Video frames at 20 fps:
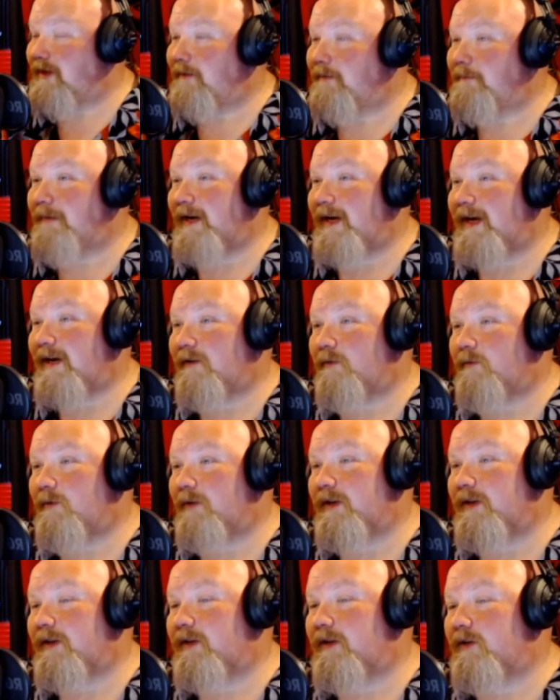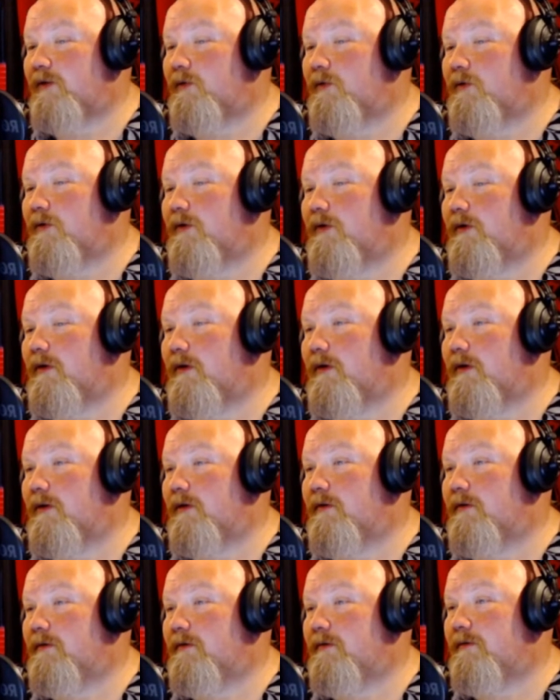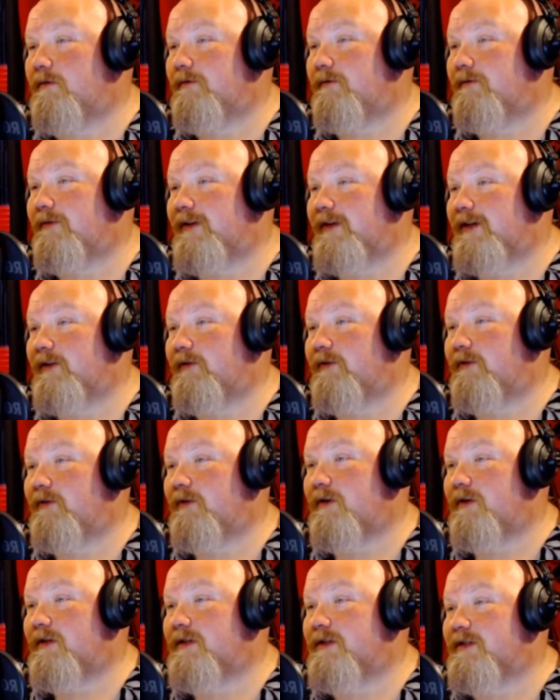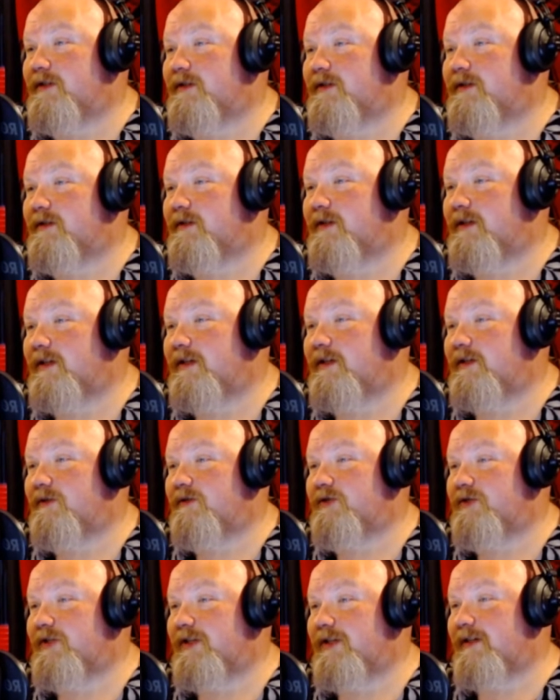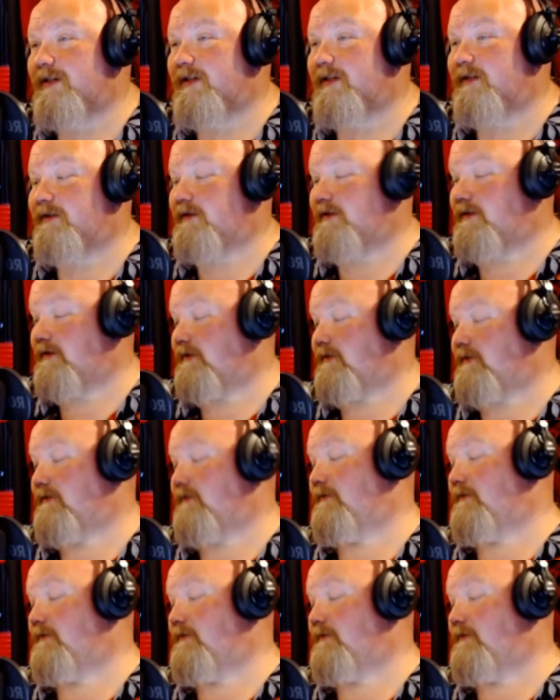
come back with your final thoughts and your shout outs.